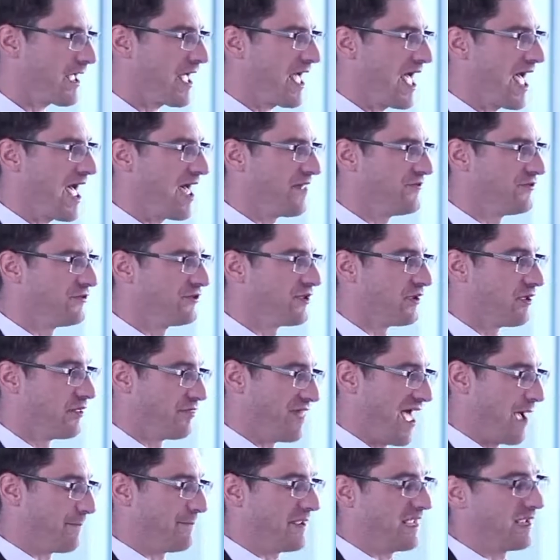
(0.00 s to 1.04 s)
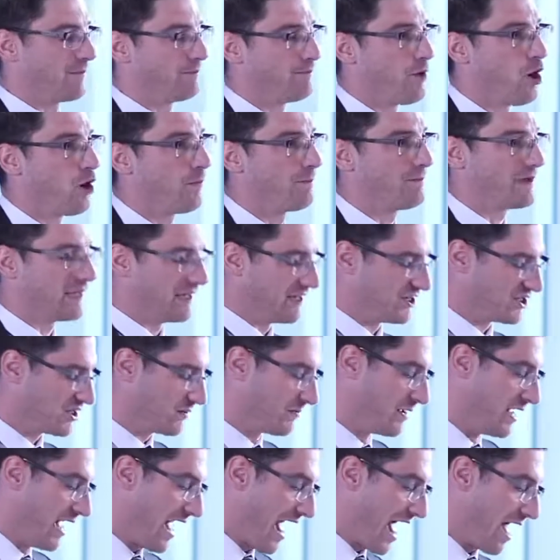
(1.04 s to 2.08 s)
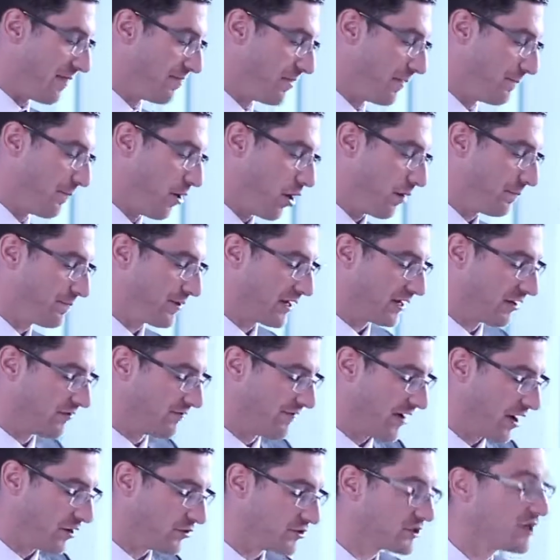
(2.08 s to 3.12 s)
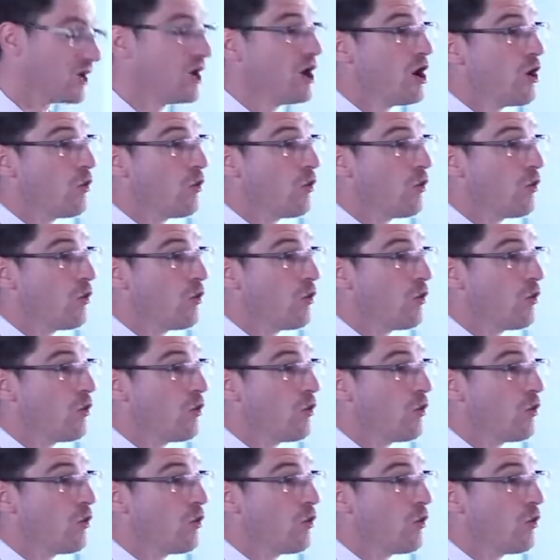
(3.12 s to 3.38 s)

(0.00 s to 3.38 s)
and that being populism, and the popular vote?